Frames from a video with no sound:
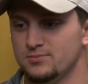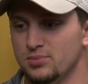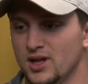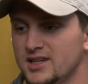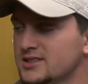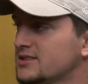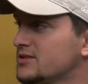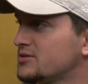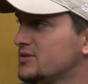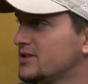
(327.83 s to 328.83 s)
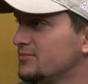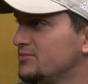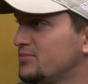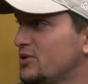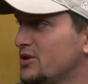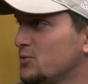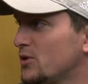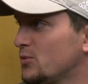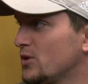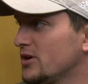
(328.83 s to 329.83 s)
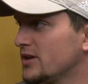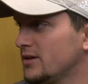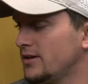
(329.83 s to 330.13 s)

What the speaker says: Blessed, to put it in one word.